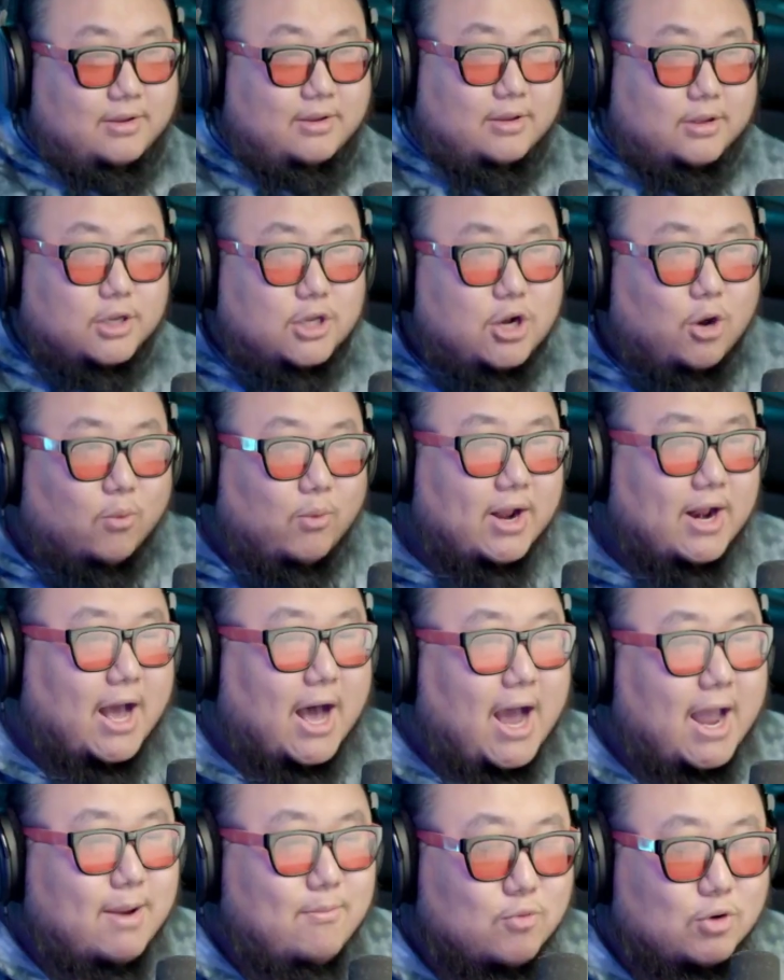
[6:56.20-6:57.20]
You know what?
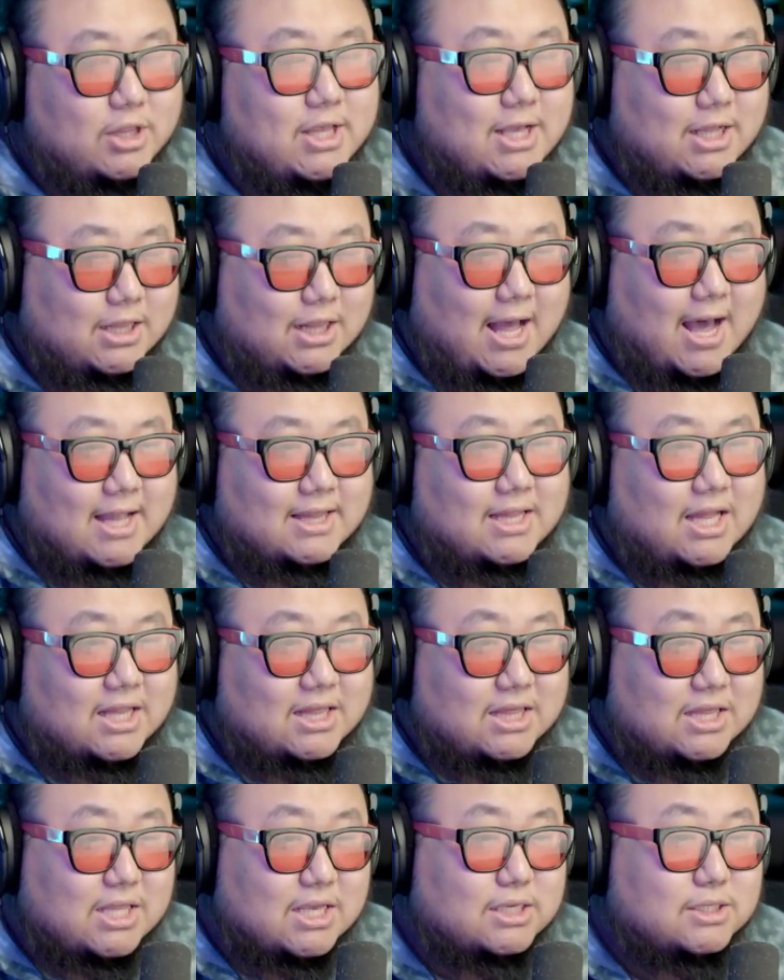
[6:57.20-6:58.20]
I'm really glad
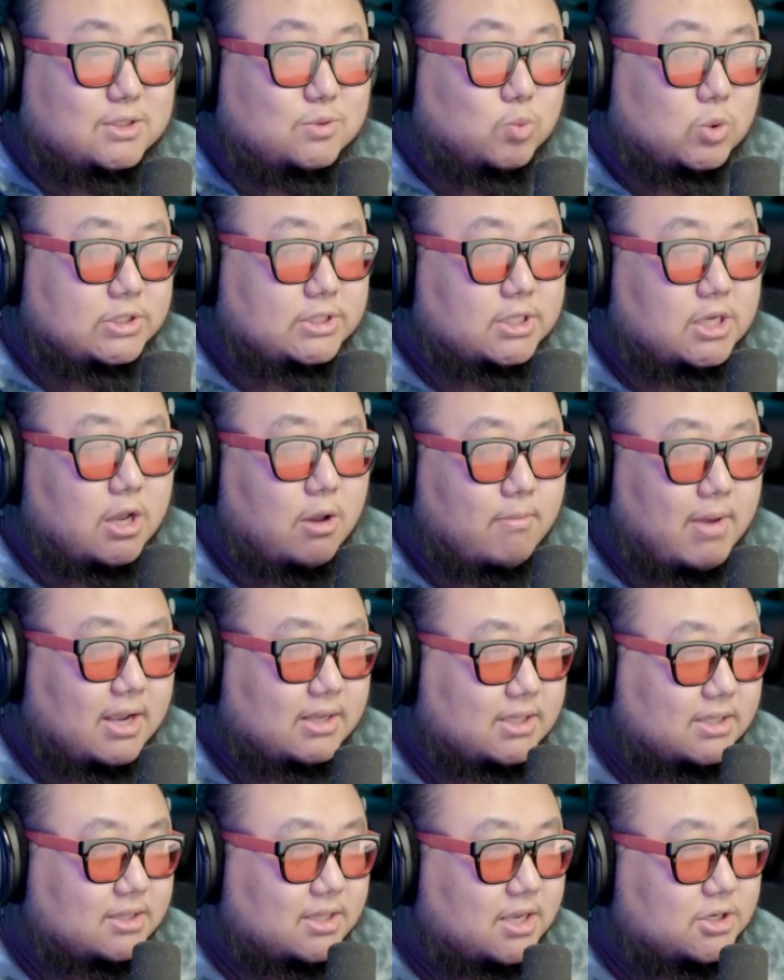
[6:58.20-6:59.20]
that this was the comeback
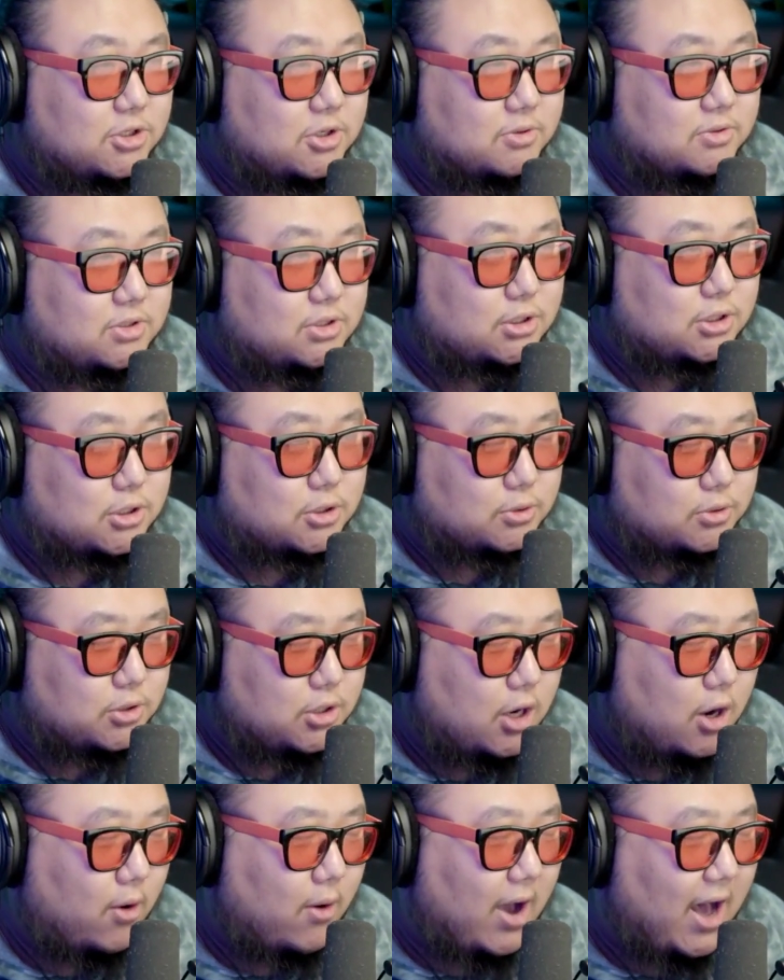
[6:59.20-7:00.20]
that they chose to do. You
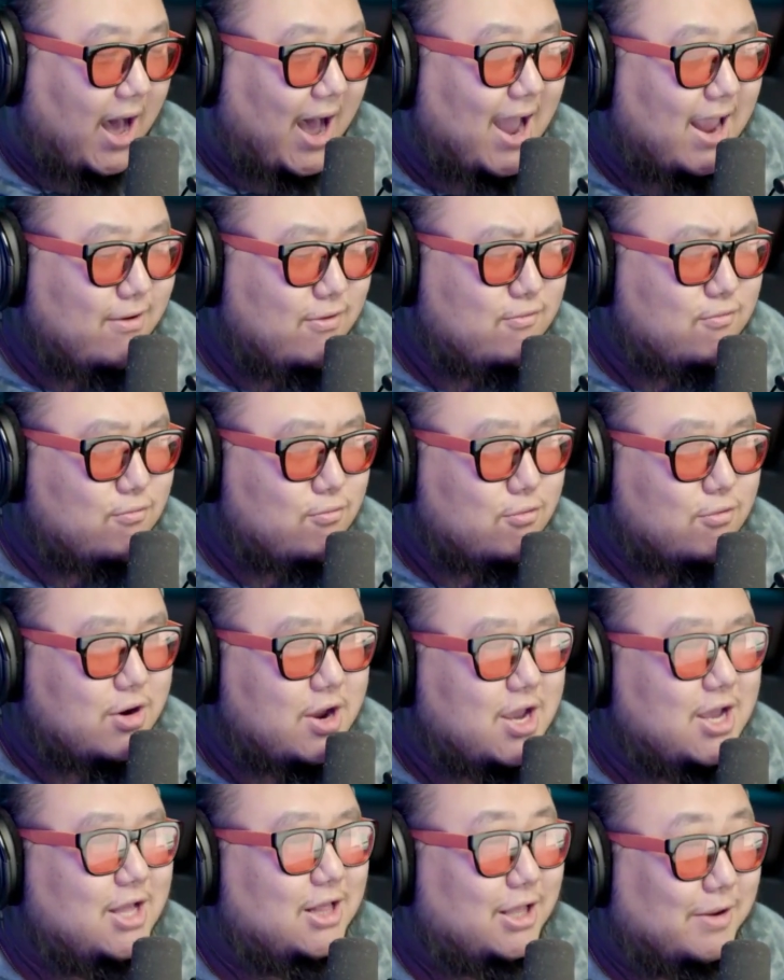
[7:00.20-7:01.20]
know, I
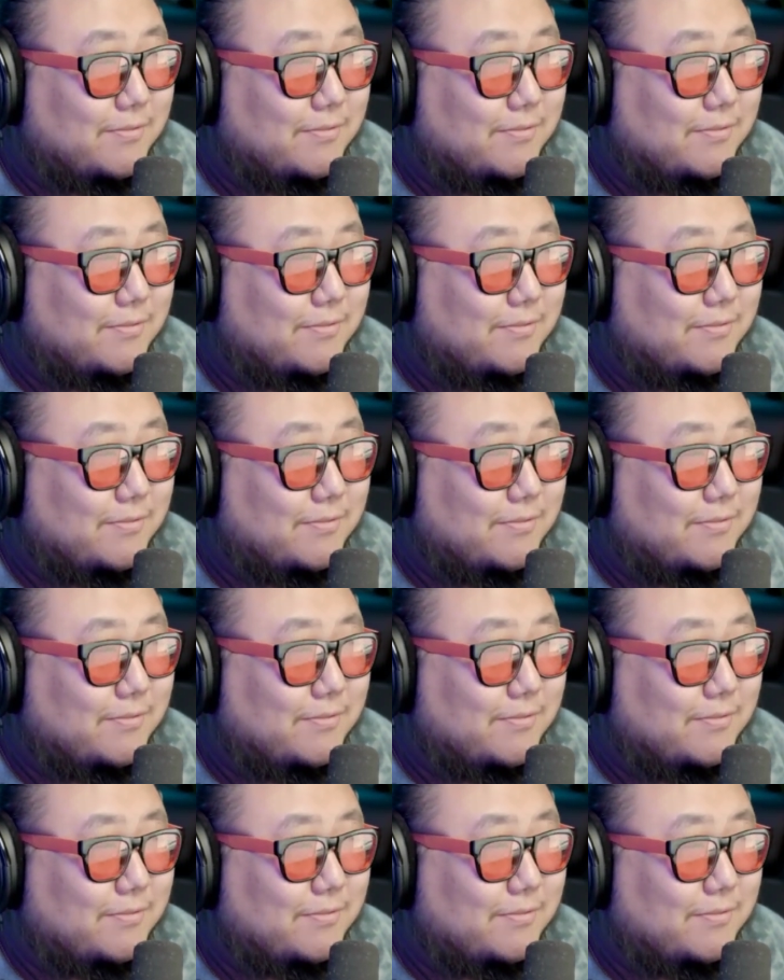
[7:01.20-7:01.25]
really,